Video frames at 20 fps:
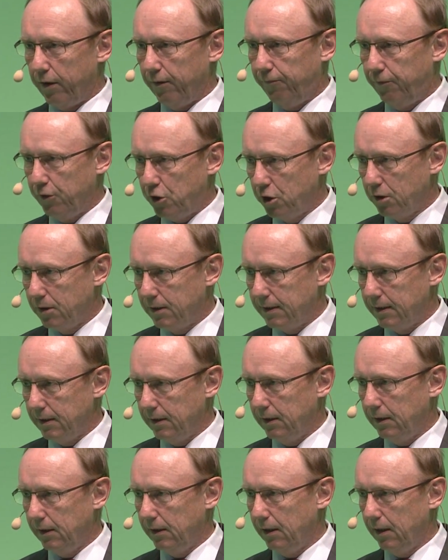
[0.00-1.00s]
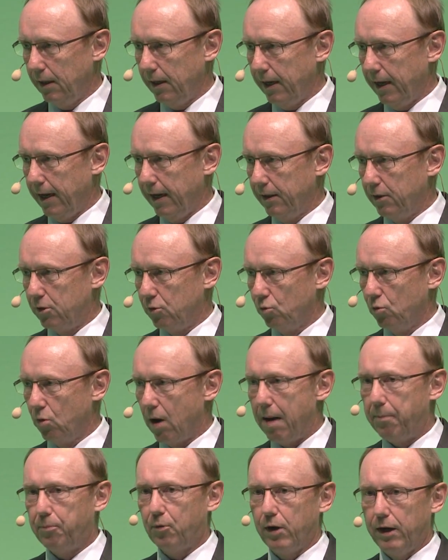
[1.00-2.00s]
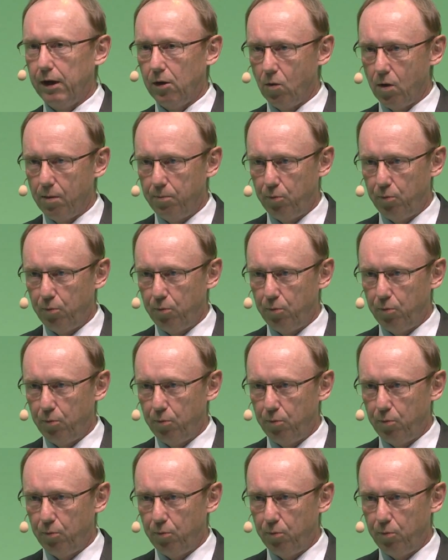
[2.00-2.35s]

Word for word: efficiency and to upgrade our